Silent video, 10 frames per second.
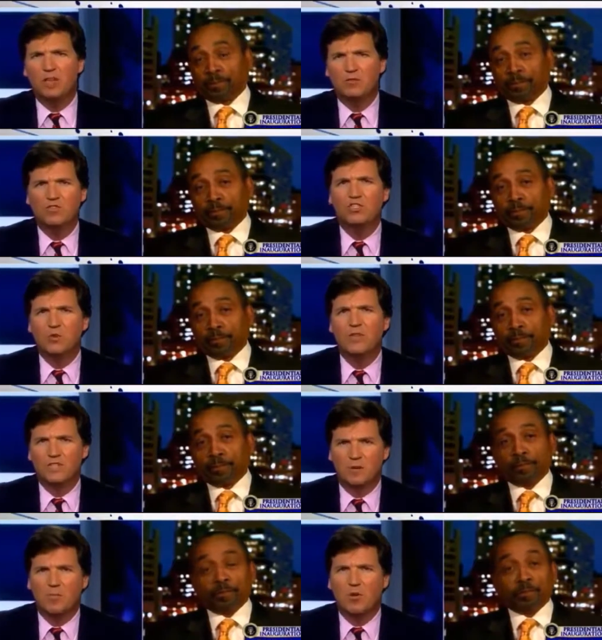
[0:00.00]
Speaker 1: that John Lewis is doing
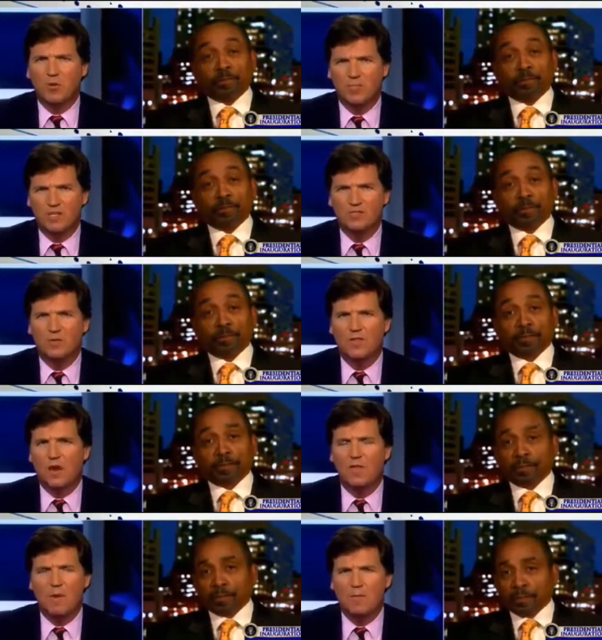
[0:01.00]
this on purpose or
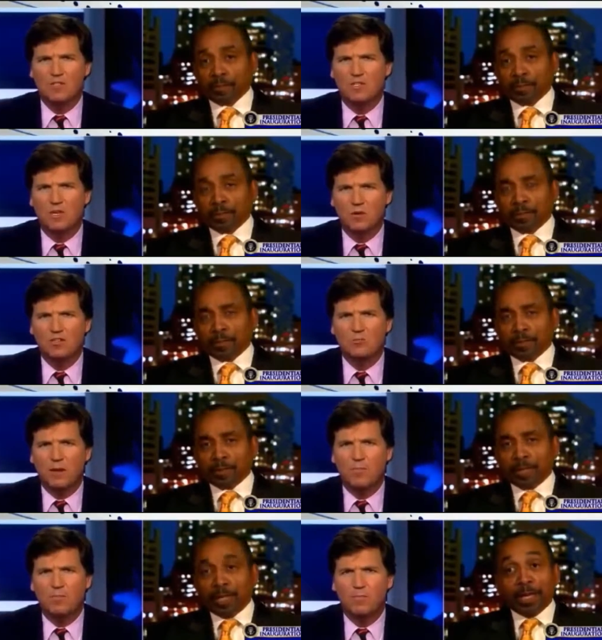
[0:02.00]
that other members of the Congressional
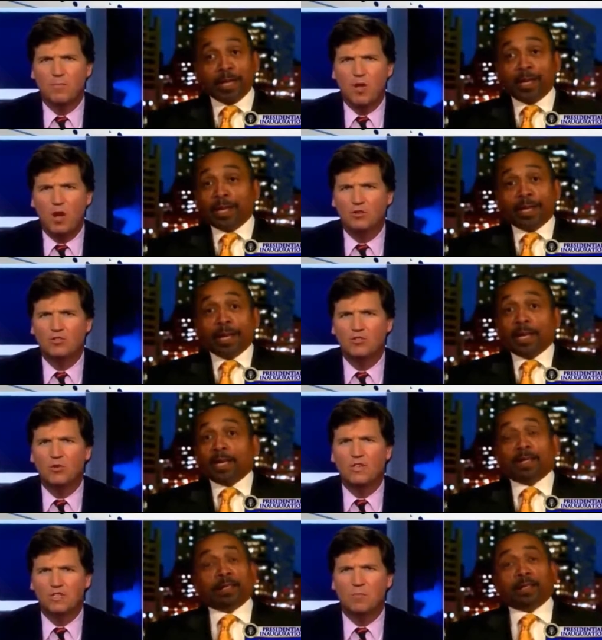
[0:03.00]
Black Caucus are
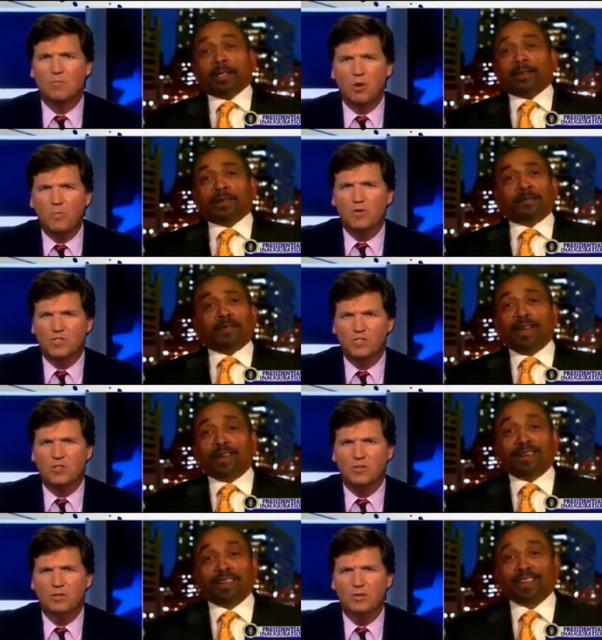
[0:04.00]
doing this on
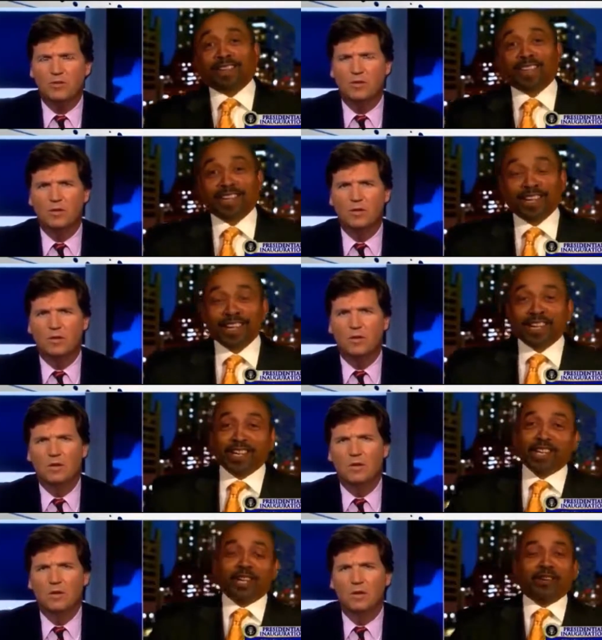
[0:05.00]
purpose, do
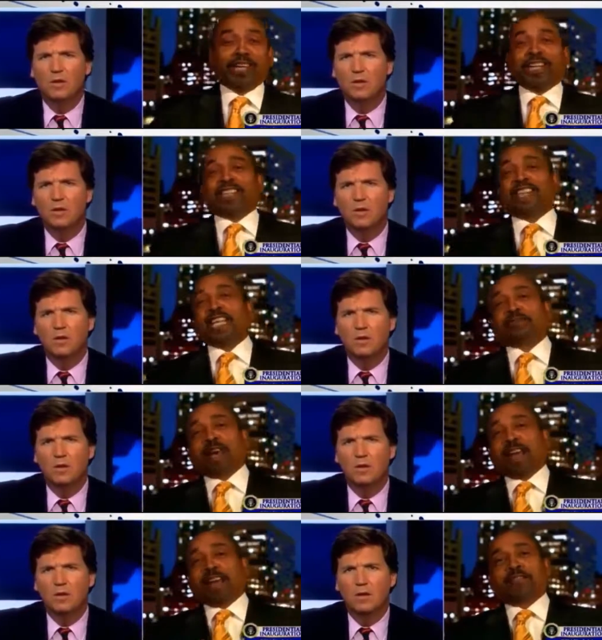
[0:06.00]
Speaker 2: you? That's
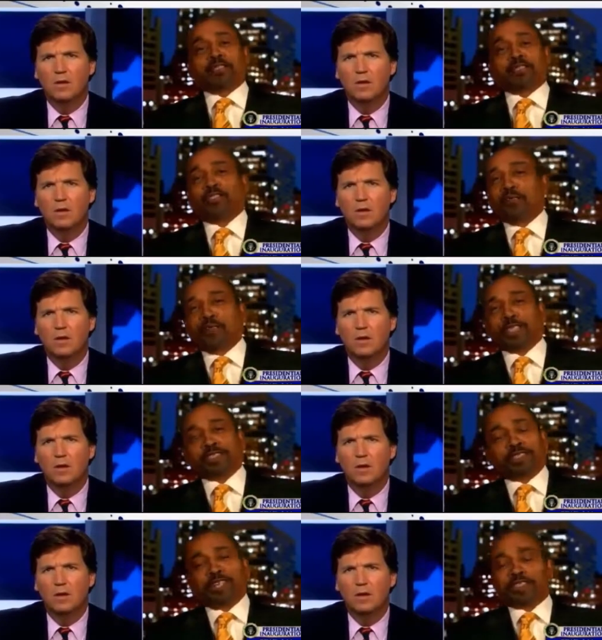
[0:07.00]
why I love you so
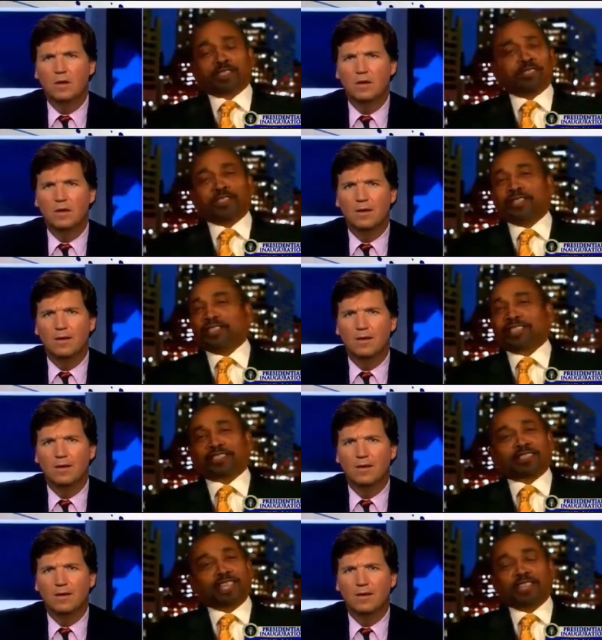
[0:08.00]
much, Tucker.
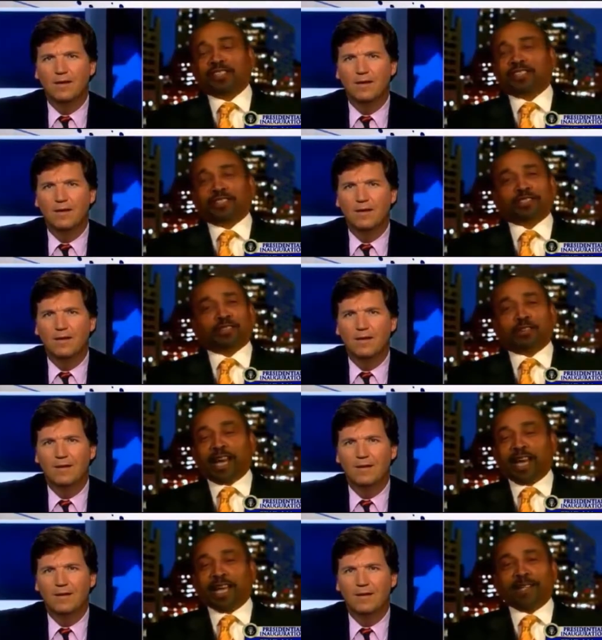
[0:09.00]
You're so
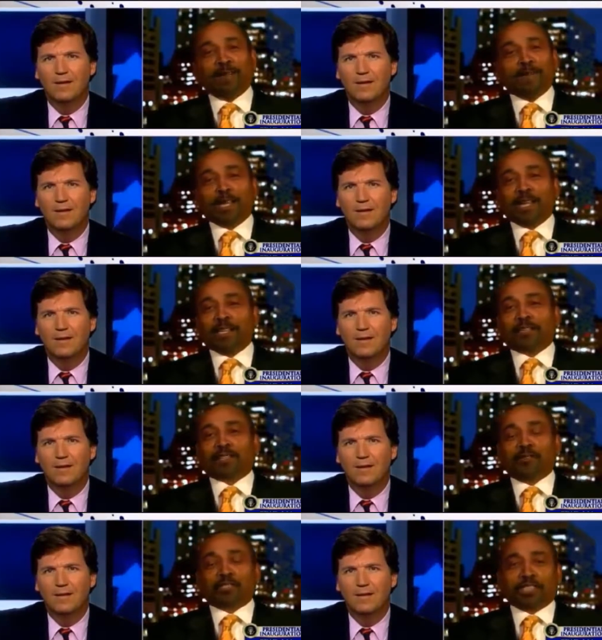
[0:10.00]
kind, you're
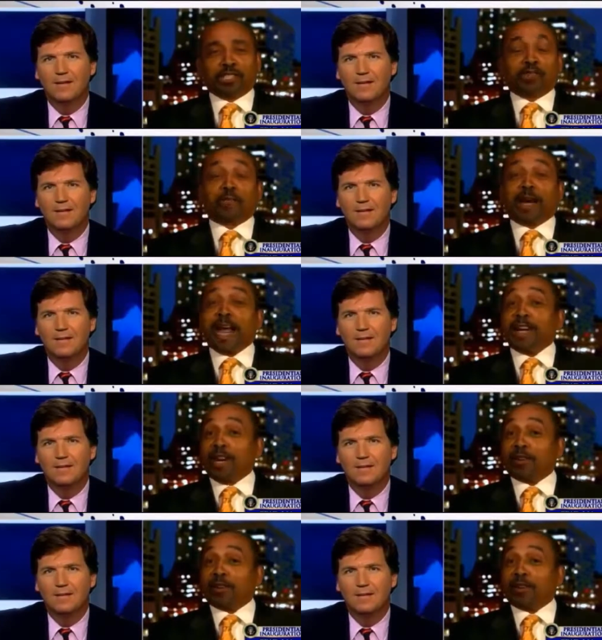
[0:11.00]
so genuine, but I